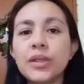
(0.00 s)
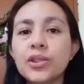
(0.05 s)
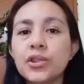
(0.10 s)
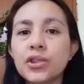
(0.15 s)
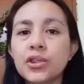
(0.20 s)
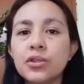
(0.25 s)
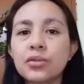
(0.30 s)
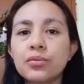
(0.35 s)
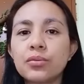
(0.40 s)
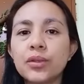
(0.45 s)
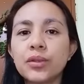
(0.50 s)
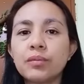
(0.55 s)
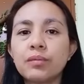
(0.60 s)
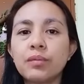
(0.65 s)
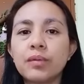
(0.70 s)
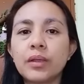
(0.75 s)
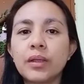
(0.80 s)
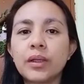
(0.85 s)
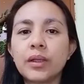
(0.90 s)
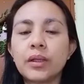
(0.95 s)
children
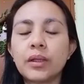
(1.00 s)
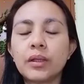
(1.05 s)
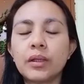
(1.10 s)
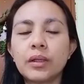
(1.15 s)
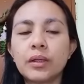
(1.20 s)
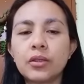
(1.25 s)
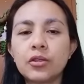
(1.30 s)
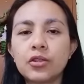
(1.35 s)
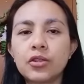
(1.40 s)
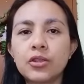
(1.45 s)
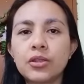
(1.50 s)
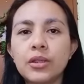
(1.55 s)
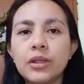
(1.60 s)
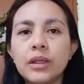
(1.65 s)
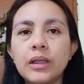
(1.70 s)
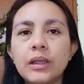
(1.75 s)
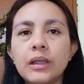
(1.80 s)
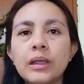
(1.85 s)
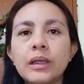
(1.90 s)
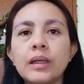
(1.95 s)
with
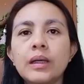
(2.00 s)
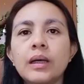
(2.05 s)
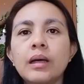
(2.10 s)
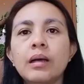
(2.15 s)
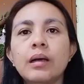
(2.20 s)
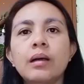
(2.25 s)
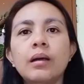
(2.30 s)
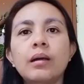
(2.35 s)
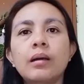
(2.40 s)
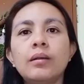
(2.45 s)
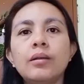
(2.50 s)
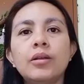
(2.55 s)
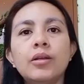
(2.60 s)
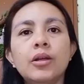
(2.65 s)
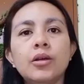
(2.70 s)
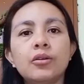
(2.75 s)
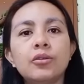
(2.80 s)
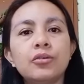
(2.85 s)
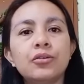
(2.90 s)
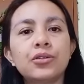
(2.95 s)
ADHD, the
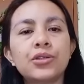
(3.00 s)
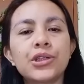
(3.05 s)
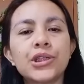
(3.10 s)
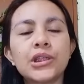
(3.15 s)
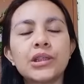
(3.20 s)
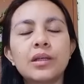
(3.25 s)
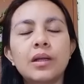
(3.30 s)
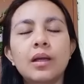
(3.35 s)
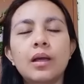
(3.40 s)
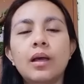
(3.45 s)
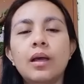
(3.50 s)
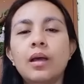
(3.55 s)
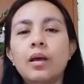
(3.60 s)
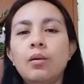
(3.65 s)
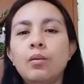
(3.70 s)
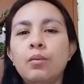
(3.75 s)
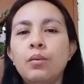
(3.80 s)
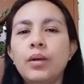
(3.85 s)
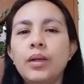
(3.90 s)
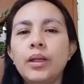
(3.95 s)
doctors
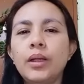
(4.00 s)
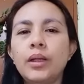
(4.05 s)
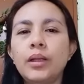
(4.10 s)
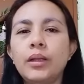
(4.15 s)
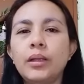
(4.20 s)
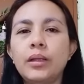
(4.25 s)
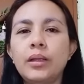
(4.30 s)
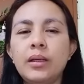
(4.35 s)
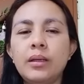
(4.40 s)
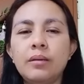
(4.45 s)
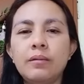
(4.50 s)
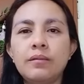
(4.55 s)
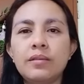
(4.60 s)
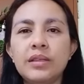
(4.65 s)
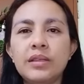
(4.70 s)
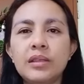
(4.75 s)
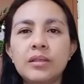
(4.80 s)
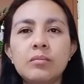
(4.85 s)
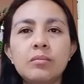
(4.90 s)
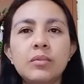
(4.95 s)
will give
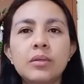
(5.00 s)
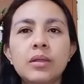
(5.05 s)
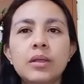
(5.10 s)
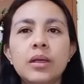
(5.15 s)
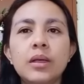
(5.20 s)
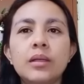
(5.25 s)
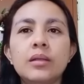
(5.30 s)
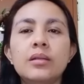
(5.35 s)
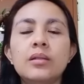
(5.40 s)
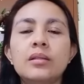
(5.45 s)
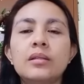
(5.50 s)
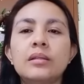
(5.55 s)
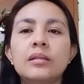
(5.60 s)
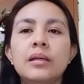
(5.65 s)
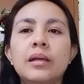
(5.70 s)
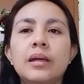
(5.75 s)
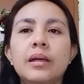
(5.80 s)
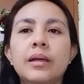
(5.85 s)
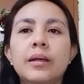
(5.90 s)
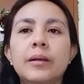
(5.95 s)
stimulants,
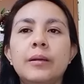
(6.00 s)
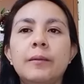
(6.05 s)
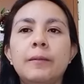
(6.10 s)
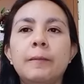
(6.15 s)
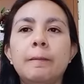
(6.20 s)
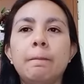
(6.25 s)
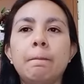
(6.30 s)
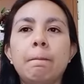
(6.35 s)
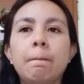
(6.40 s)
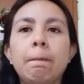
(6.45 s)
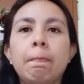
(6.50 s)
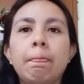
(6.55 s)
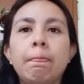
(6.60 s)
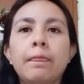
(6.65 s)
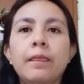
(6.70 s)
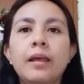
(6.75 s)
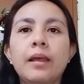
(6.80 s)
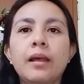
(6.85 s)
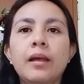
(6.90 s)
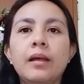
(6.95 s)
and
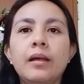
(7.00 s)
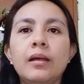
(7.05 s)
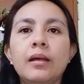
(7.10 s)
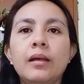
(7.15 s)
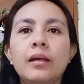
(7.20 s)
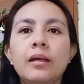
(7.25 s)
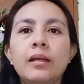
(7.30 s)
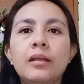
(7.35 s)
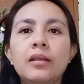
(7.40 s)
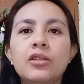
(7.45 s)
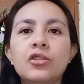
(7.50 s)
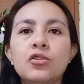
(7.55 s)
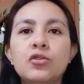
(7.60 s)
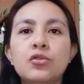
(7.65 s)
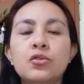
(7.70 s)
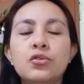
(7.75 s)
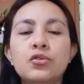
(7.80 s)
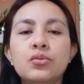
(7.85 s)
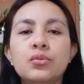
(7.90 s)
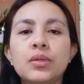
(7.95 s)
it is
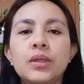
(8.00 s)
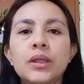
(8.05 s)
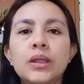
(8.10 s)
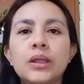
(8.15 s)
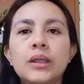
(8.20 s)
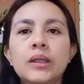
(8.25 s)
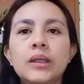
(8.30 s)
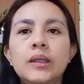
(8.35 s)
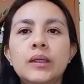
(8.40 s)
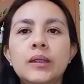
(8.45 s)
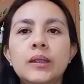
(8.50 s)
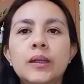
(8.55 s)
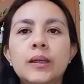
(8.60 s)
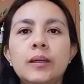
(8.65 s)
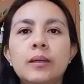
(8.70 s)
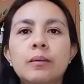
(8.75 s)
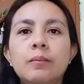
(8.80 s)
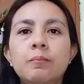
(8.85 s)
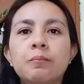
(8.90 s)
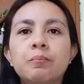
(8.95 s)
usually
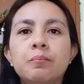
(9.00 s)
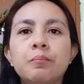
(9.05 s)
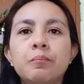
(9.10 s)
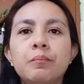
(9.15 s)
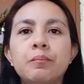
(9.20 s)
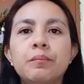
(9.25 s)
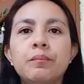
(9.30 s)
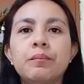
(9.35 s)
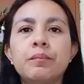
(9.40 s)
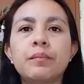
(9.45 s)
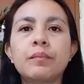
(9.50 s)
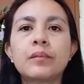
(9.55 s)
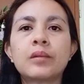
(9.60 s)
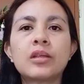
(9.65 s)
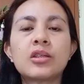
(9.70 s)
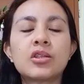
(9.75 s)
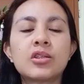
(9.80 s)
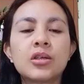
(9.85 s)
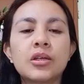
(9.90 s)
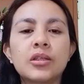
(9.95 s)

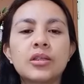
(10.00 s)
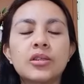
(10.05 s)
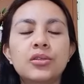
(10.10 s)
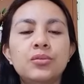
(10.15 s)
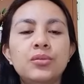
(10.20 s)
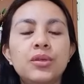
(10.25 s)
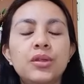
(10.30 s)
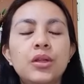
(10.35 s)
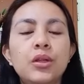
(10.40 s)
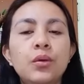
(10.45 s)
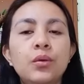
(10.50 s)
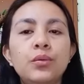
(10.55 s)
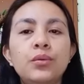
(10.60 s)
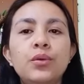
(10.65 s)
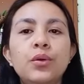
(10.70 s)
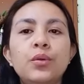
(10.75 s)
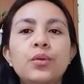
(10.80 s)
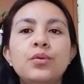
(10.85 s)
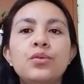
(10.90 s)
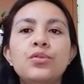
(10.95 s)
started with low
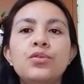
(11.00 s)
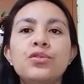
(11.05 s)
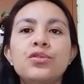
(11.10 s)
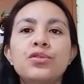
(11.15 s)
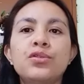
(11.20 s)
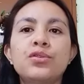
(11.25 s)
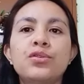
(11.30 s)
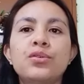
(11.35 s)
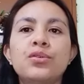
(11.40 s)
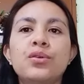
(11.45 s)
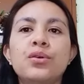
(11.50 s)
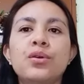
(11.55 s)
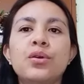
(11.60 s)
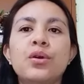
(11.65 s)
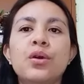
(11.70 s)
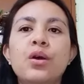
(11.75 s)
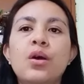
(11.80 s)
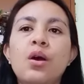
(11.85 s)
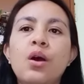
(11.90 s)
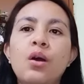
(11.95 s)
dose
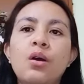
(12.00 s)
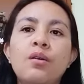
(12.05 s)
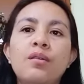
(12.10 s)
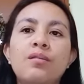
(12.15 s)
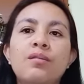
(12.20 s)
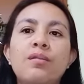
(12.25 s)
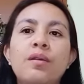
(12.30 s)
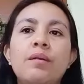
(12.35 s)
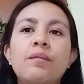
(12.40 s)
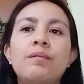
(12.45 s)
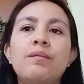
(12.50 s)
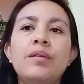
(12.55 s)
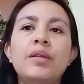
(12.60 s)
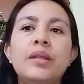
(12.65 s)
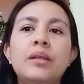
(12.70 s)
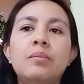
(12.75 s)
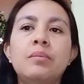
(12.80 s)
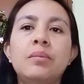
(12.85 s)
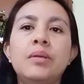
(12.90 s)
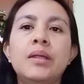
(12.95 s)
of
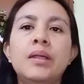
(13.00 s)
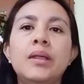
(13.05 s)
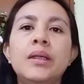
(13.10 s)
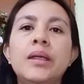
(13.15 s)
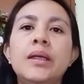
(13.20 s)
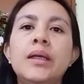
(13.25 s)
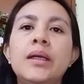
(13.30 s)
amphetamine,